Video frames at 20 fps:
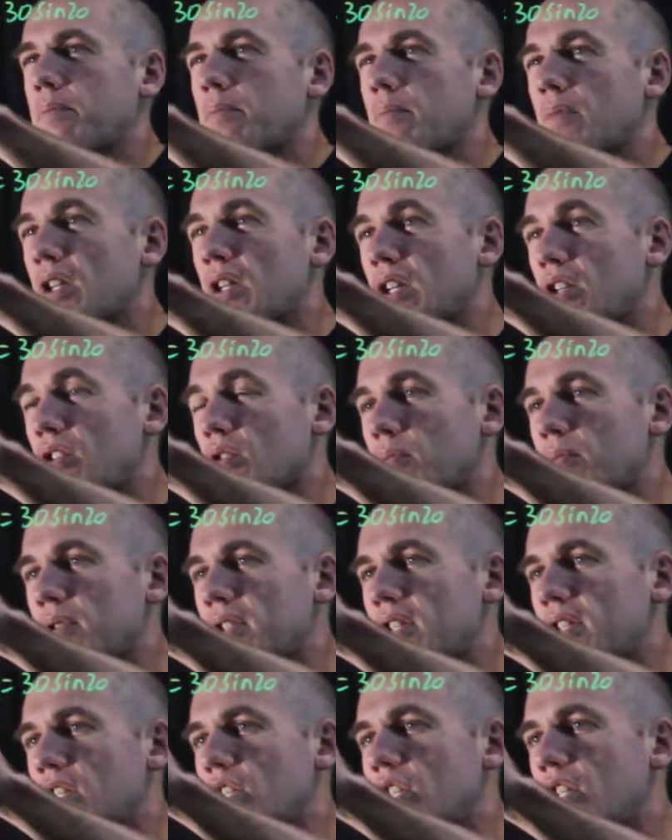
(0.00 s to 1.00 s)
Initial
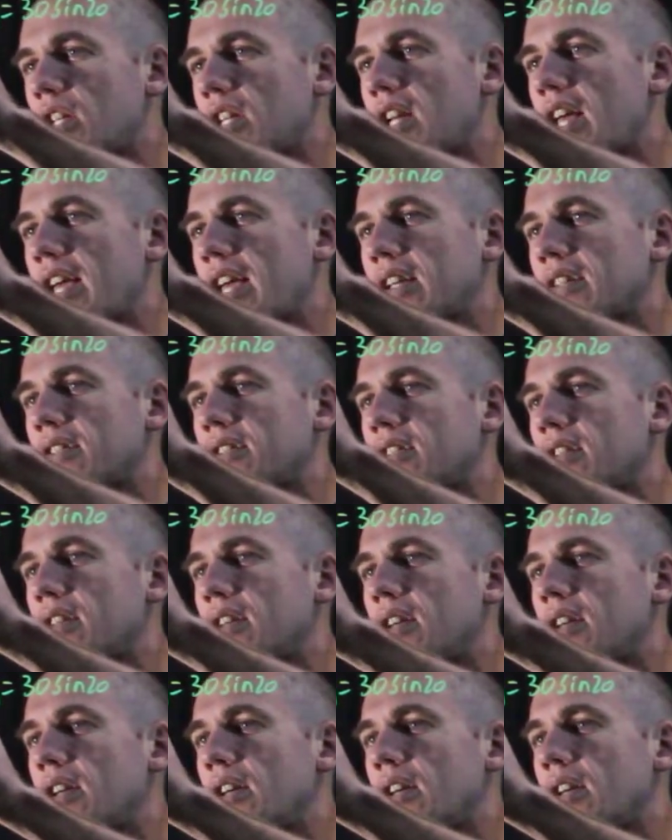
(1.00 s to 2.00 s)
position in x,
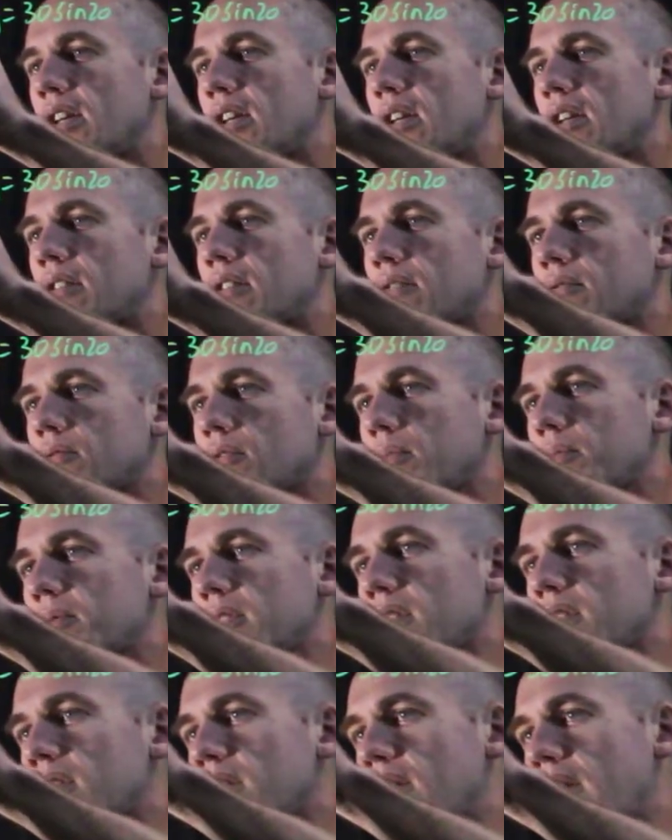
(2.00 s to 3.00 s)

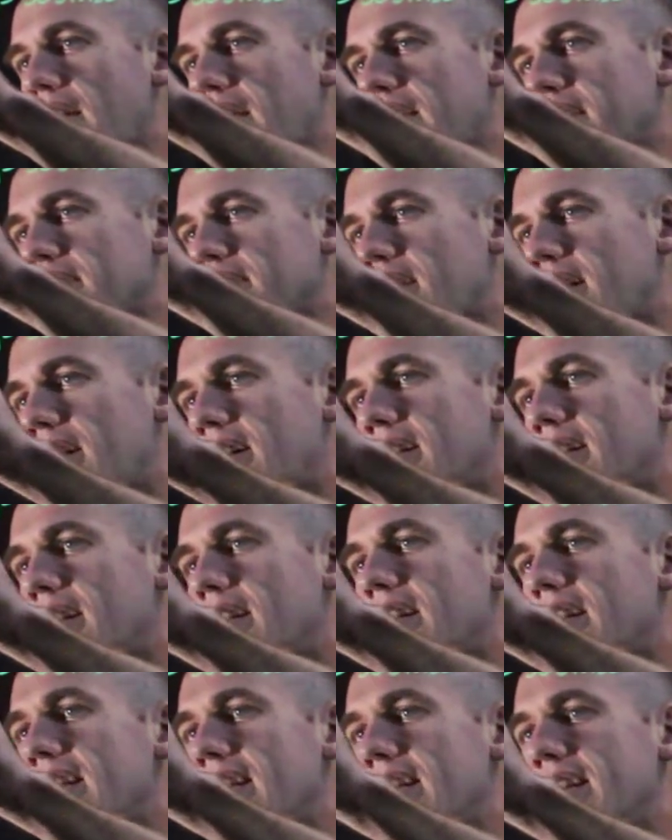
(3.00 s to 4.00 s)
x naught
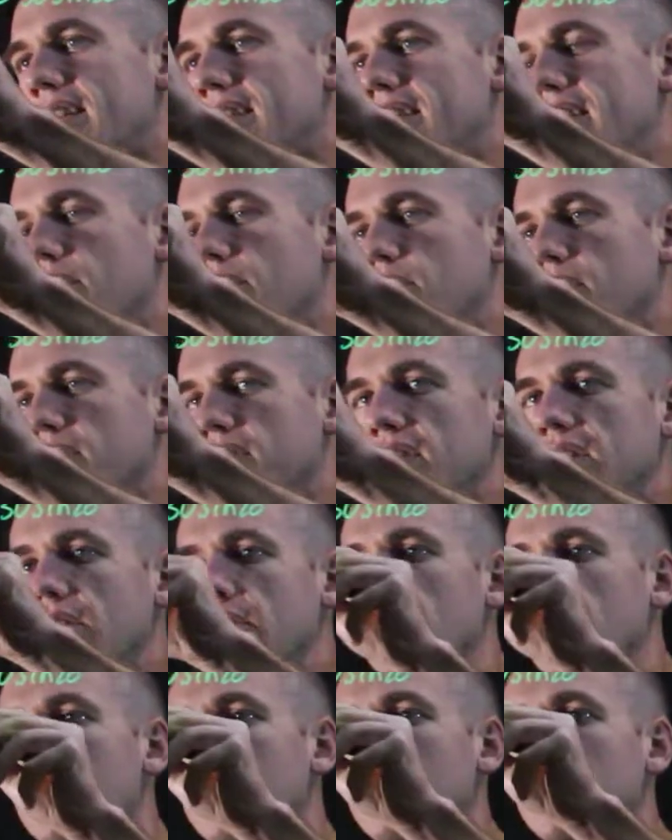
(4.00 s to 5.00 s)
is equal to
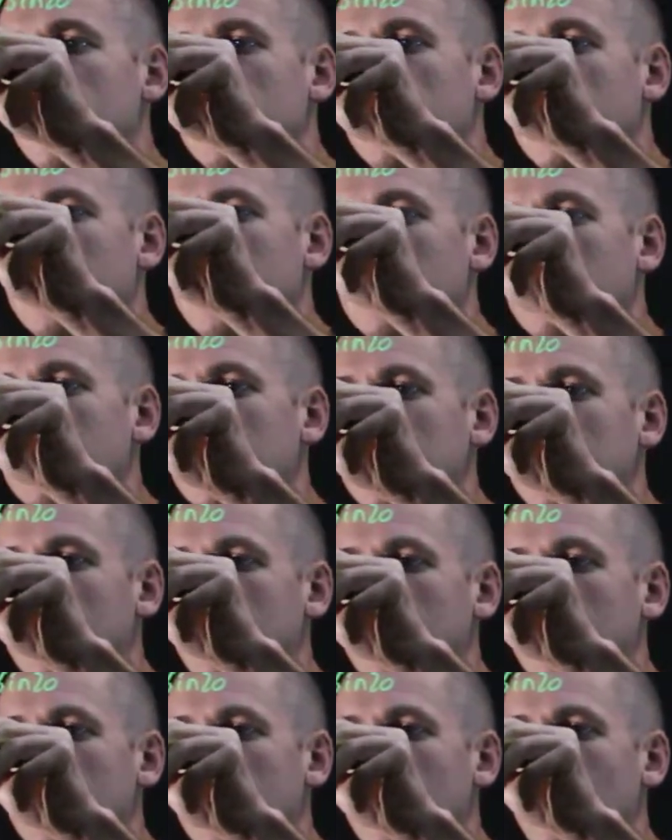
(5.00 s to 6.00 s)
0. Initial
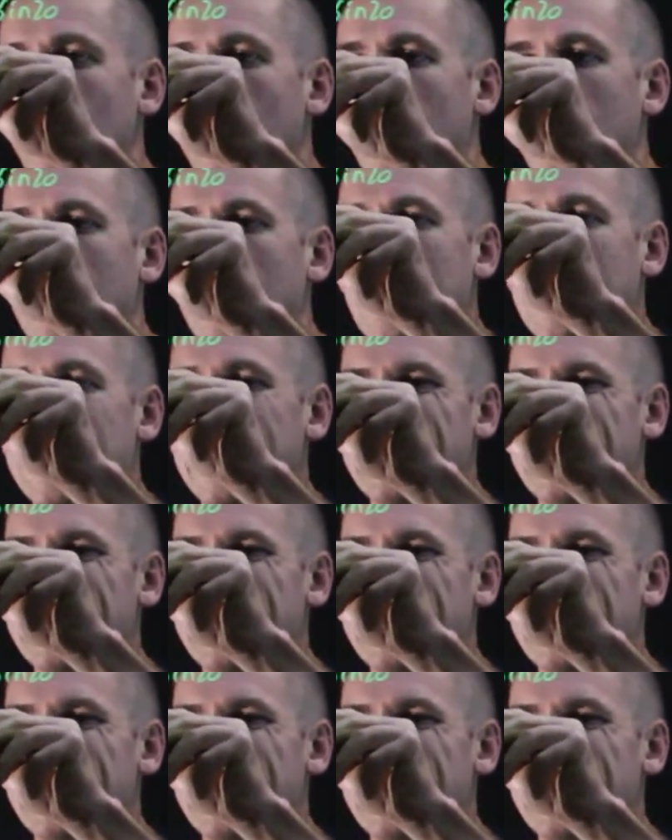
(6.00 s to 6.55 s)
position in y